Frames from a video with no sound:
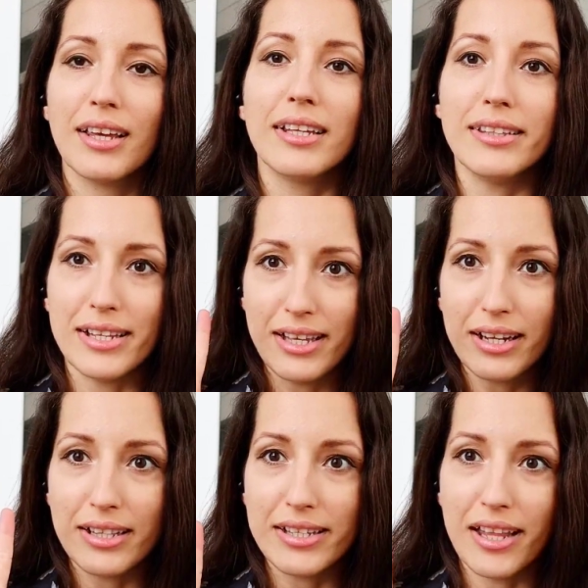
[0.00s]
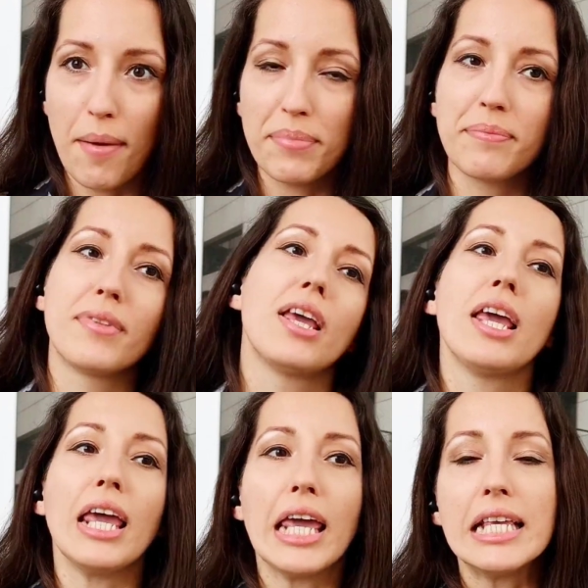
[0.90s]
The second step
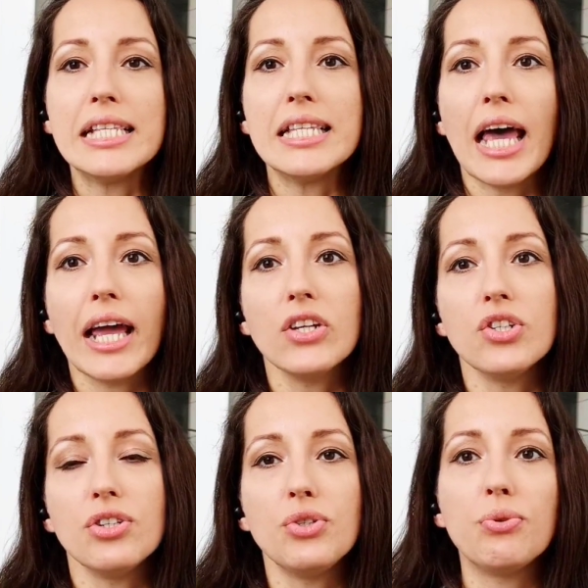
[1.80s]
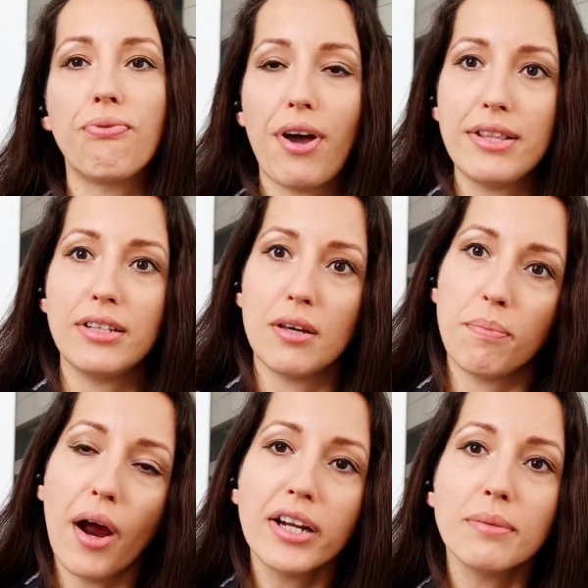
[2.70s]
is actually to find an
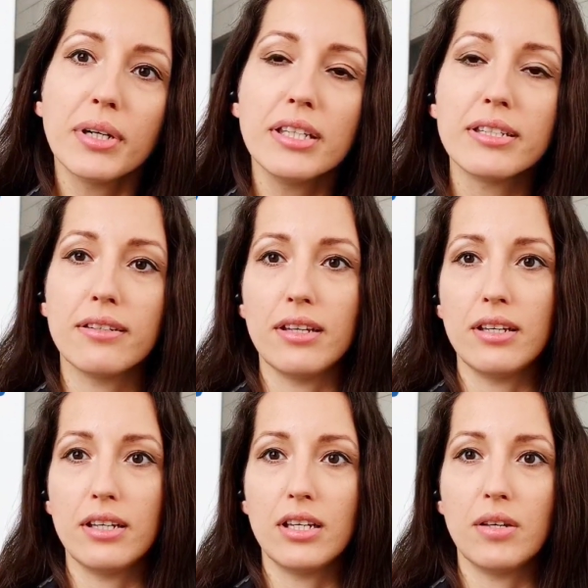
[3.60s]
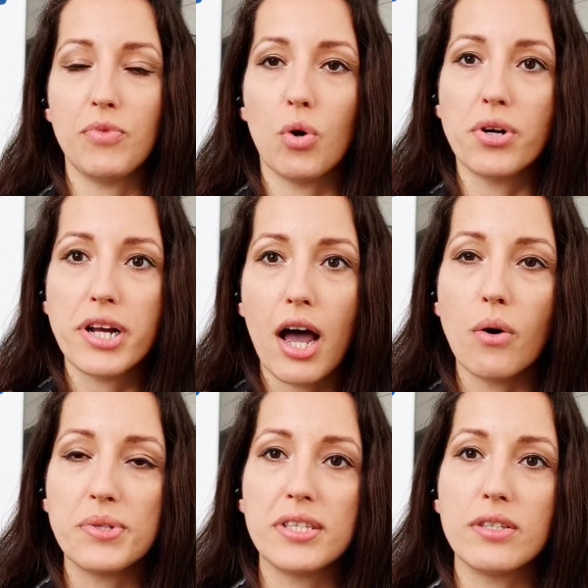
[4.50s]
apartment or a
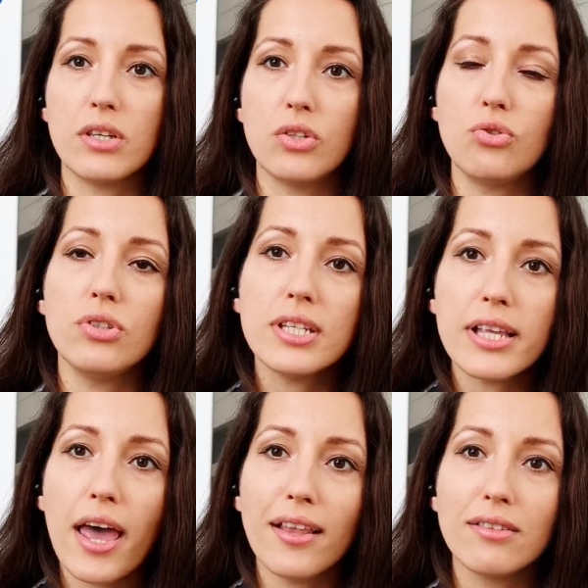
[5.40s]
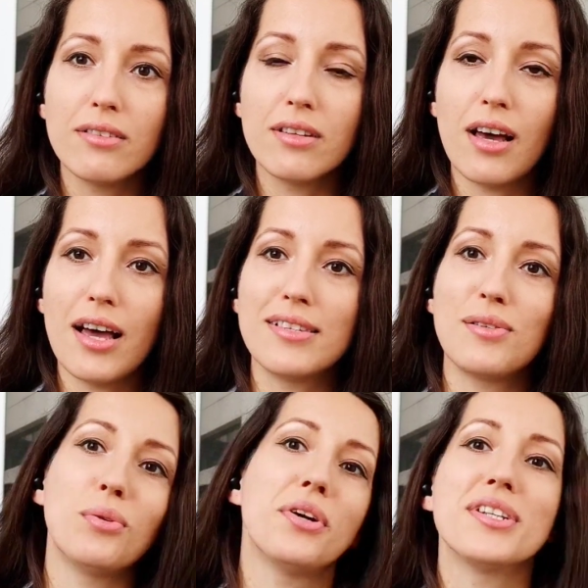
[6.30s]
house. To this end, us
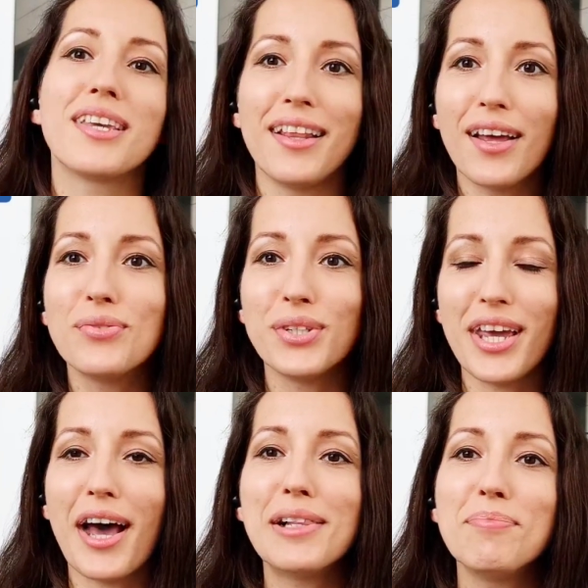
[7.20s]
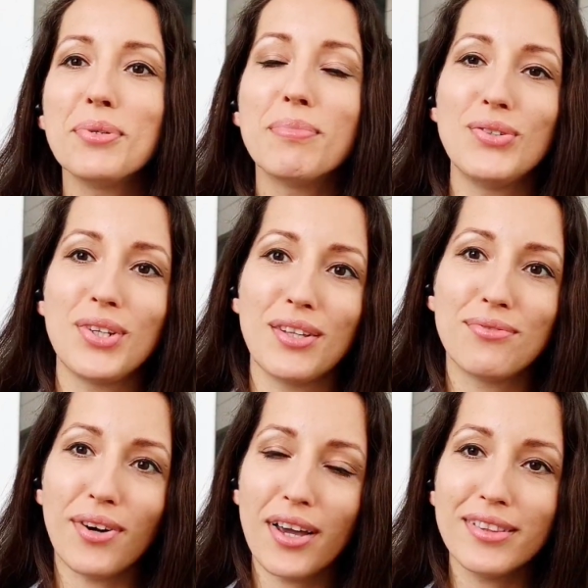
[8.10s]
lawyers cannot really help you, but you can
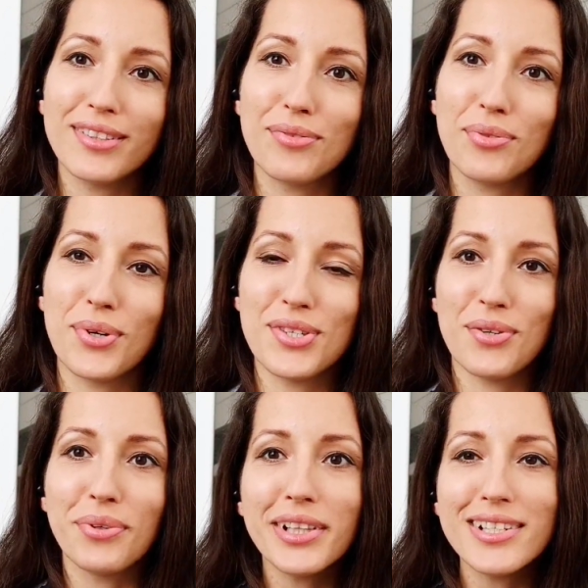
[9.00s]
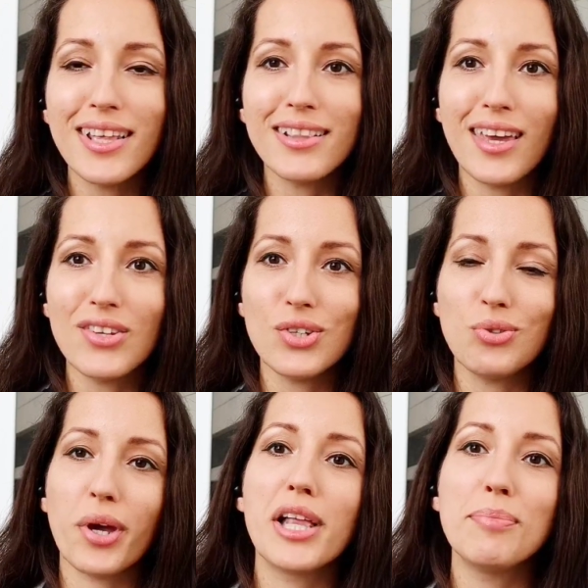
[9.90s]
find, of course, a real estate agent to
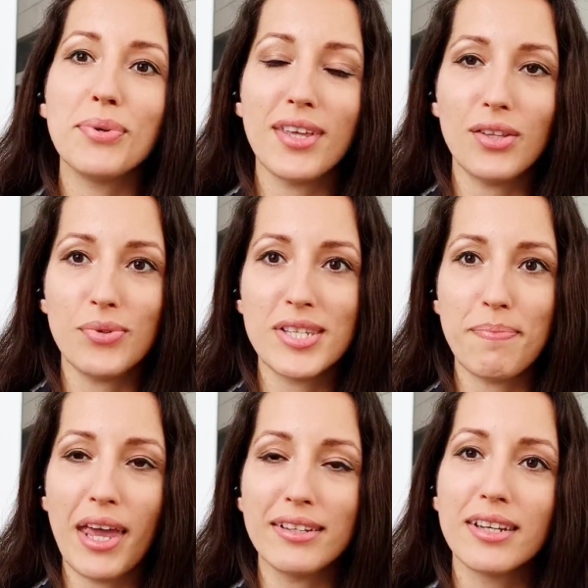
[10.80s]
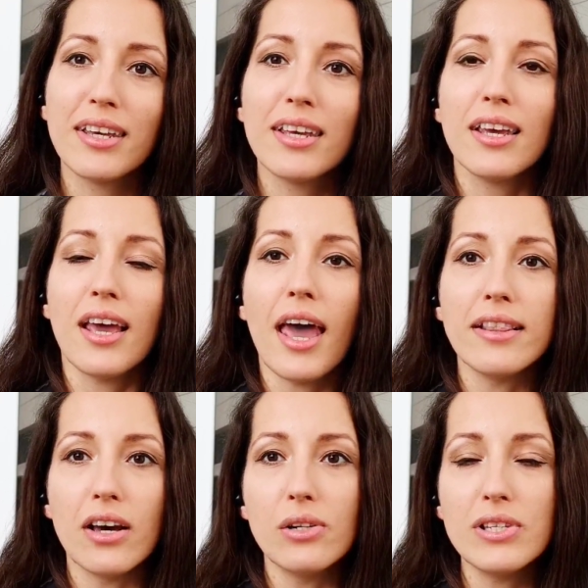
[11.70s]
help you in that respect. And
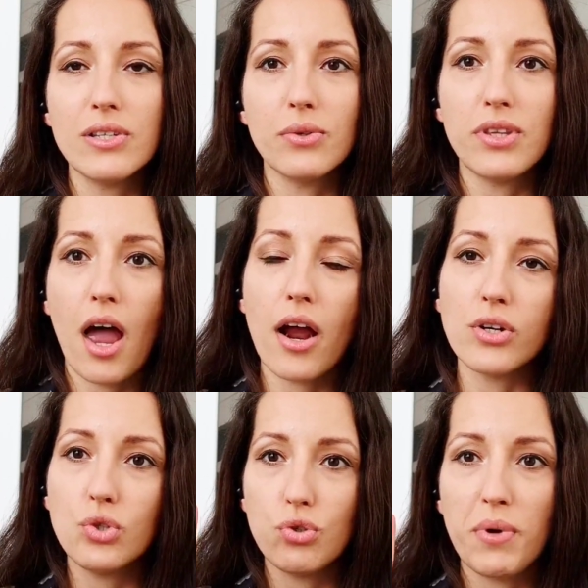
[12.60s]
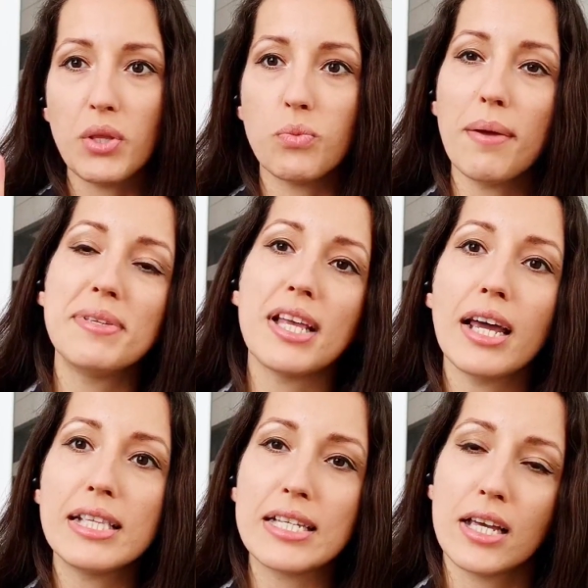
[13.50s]
also there are two main
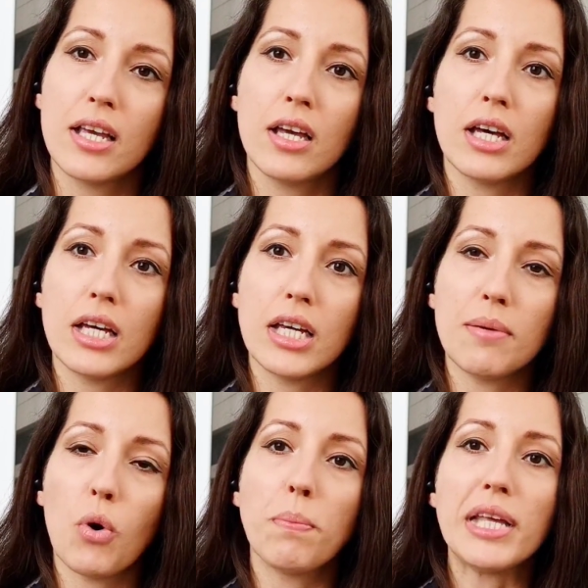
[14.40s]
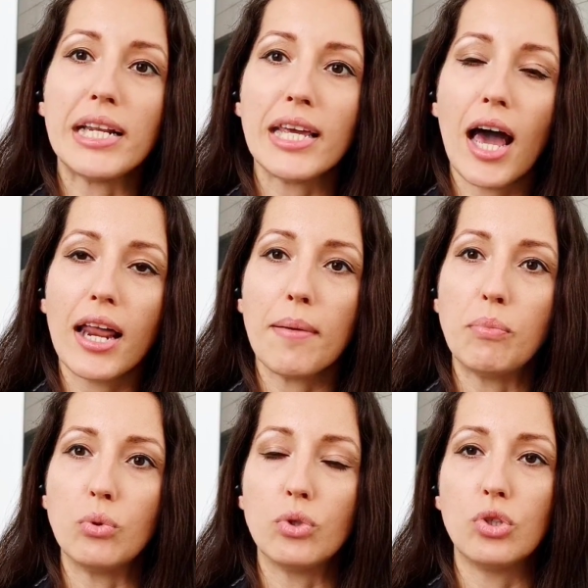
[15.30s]
websites,
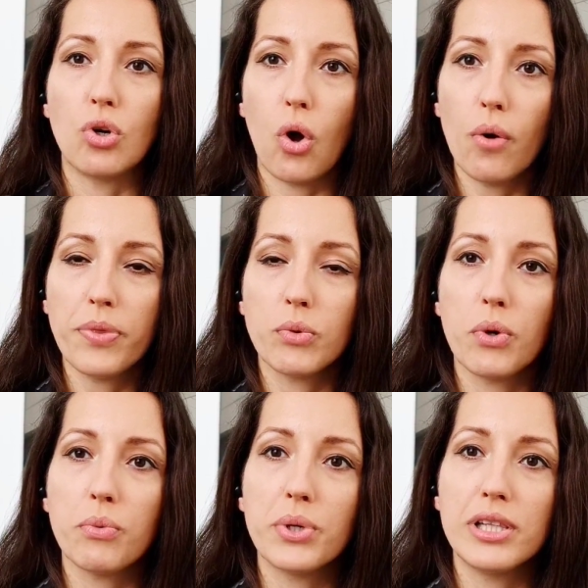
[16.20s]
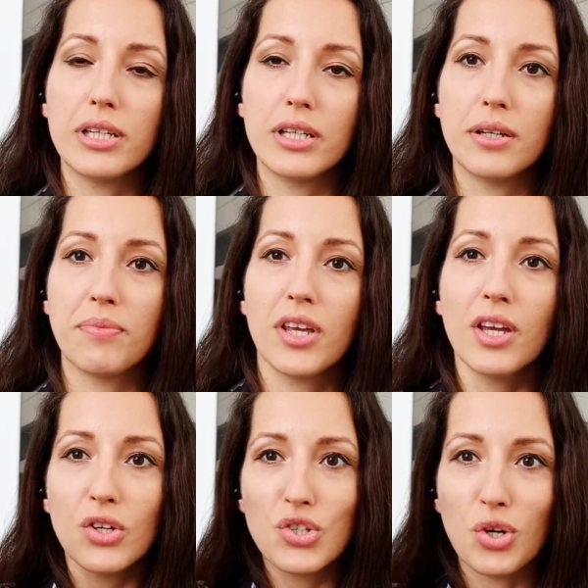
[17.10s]
imobiliare.ro, we will
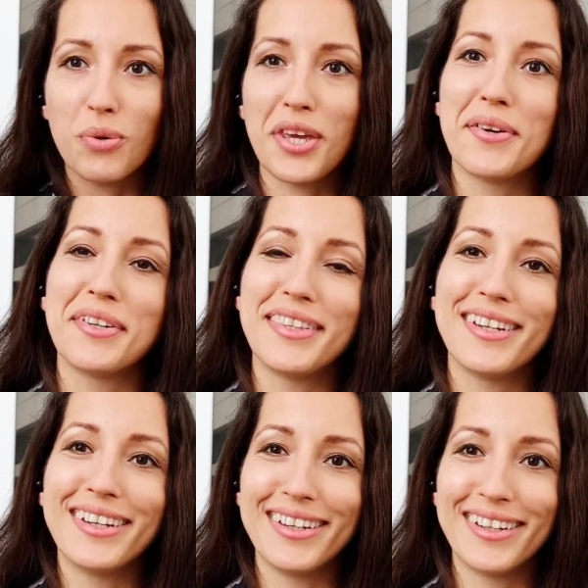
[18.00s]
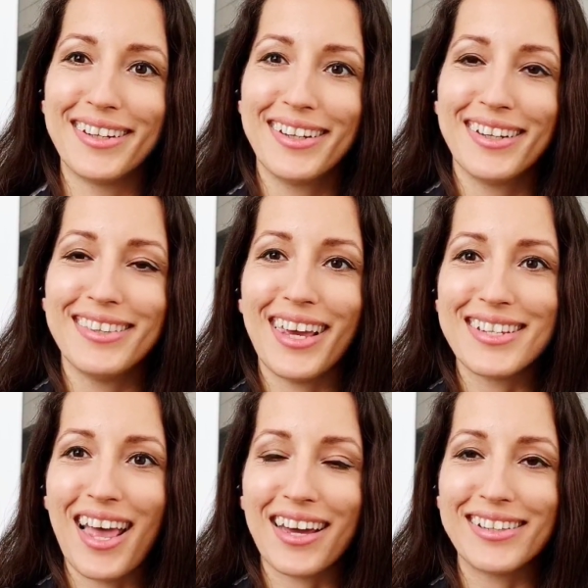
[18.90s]
show here the
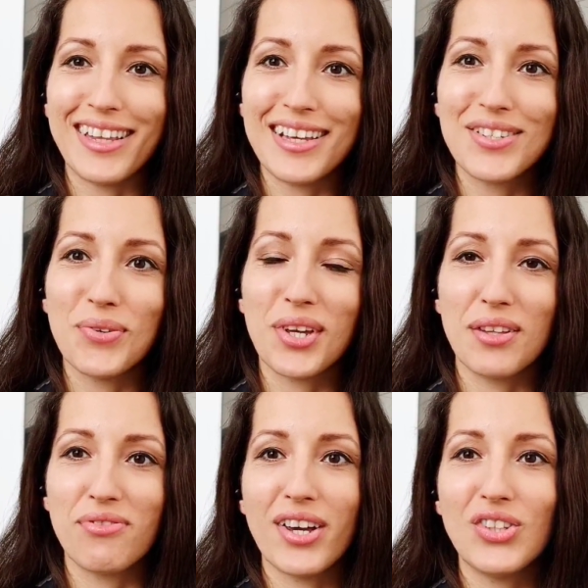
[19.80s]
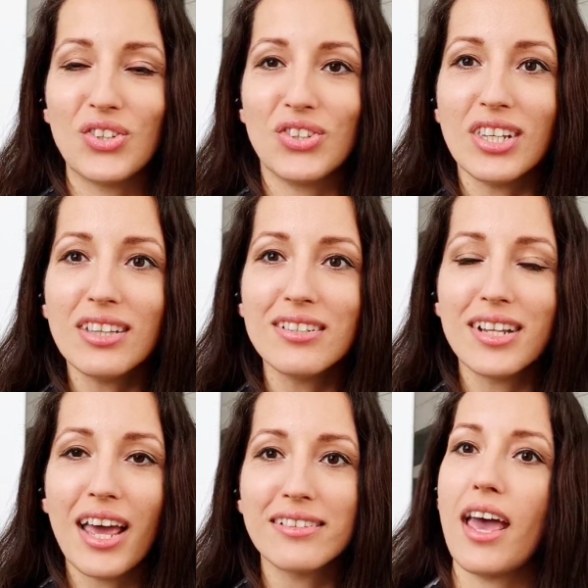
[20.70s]
exact link so you can find it on the
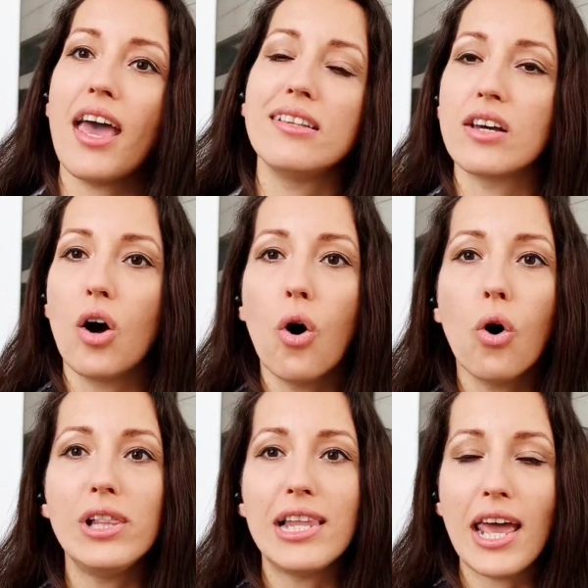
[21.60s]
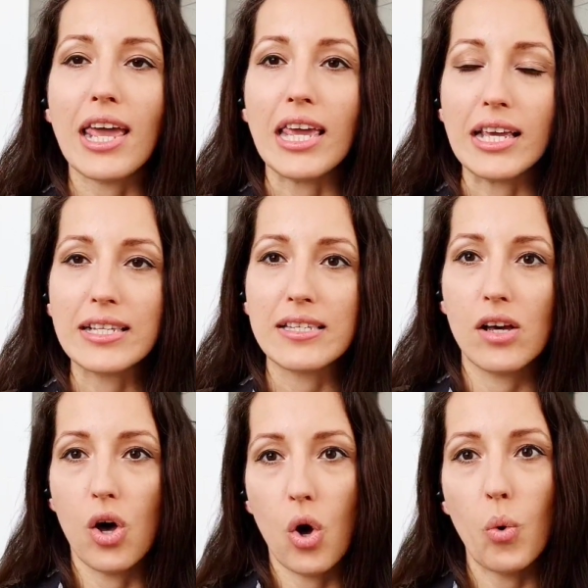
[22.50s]
internet, and OLX.
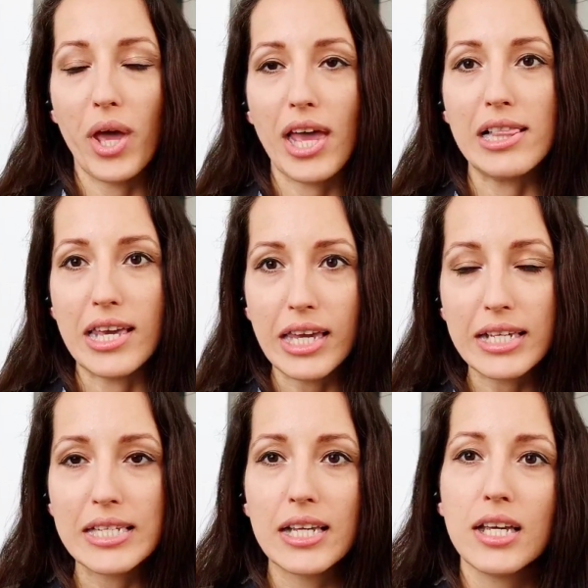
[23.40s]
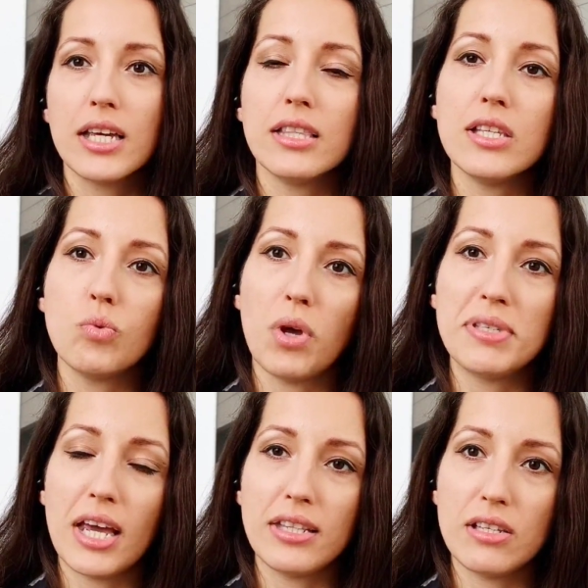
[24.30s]
This
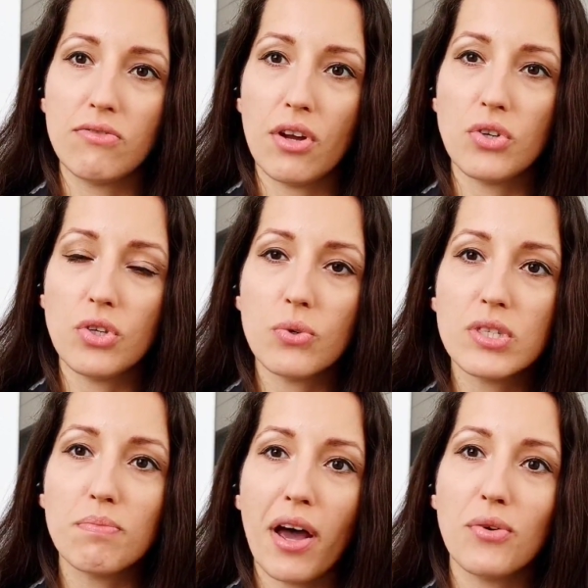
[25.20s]
website is very used by